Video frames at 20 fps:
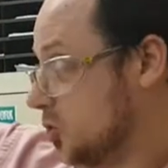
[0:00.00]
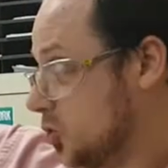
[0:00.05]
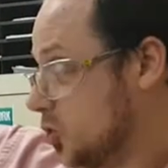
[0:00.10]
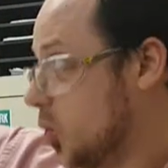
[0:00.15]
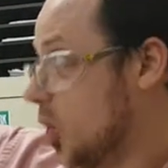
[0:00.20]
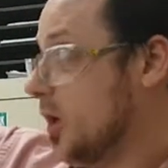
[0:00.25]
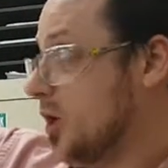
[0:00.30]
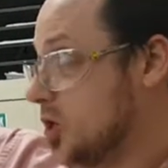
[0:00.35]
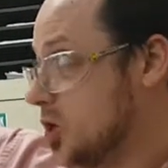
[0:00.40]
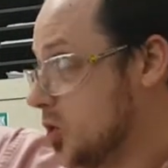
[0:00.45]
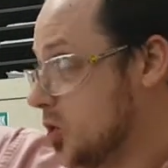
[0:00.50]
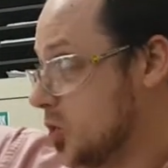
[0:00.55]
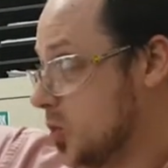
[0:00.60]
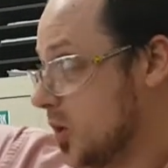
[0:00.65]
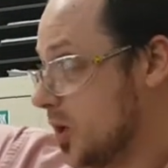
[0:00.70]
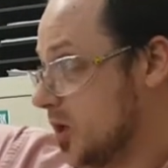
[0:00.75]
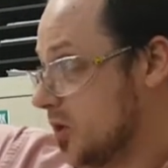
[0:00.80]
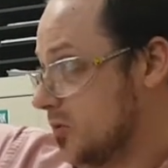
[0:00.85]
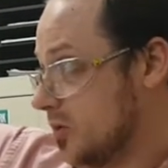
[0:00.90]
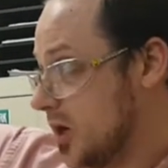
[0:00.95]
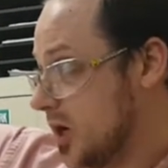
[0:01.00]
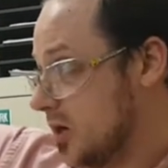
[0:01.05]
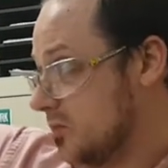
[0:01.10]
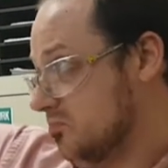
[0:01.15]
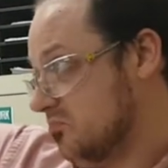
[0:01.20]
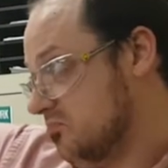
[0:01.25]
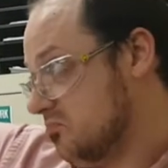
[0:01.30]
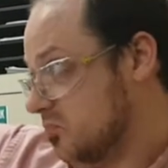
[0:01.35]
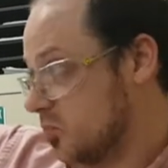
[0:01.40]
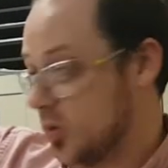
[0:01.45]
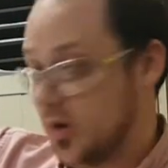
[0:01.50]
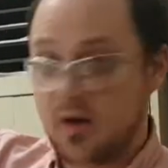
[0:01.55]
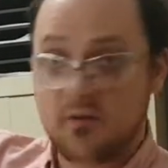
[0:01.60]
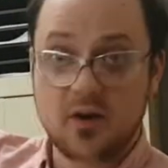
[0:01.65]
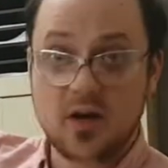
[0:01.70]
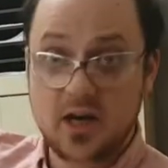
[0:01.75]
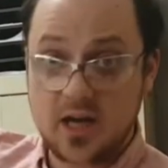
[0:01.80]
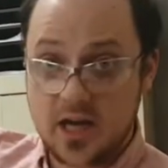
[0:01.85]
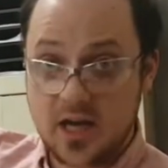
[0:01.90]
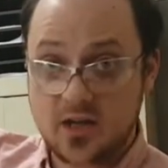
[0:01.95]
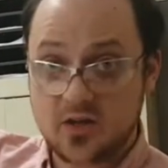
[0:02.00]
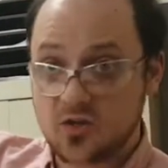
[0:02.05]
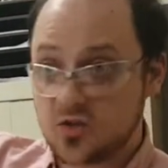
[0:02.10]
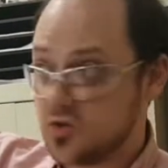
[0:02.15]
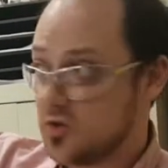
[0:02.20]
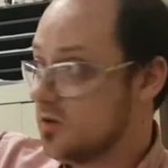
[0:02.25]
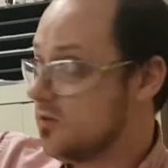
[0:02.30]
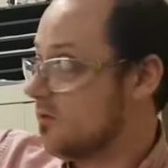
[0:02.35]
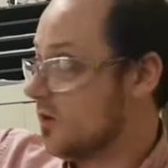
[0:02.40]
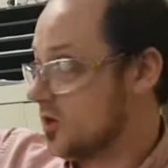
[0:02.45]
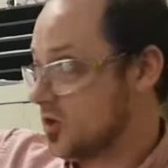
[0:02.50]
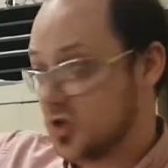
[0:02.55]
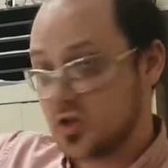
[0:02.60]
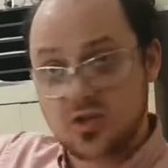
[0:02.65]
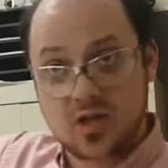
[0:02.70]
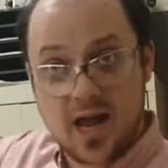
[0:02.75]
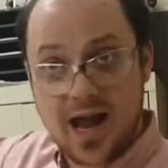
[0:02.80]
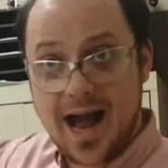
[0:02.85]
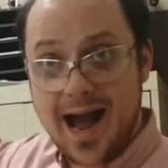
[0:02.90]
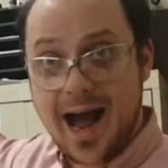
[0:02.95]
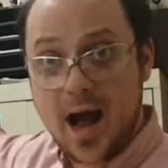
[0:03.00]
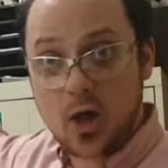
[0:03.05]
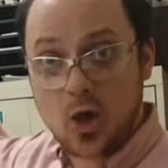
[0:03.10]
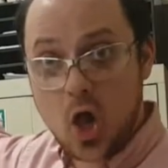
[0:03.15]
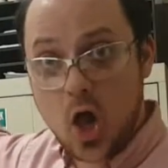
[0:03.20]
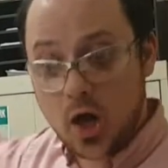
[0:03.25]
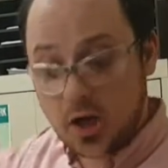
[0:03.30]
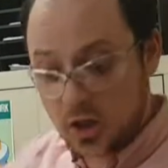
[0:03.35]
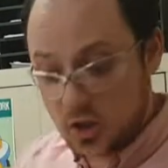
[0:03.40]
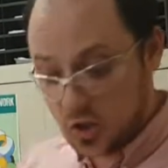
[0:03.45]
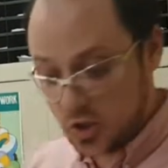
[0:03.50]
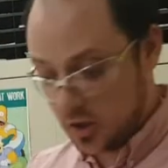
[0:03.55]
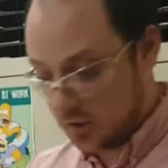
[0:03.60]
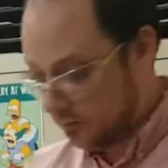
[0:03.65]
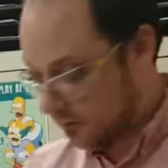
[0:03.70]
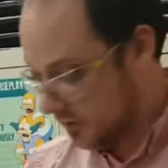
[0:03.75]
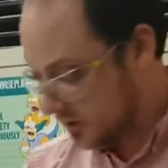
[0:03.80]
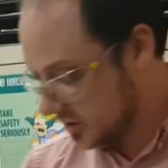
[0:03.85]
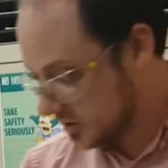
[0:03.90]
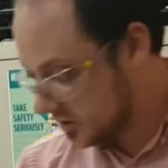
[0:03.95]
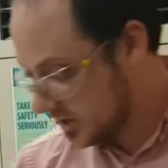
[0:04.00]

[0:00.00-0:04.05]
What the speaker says: 22, 23, whatever it is, versus how long it took for this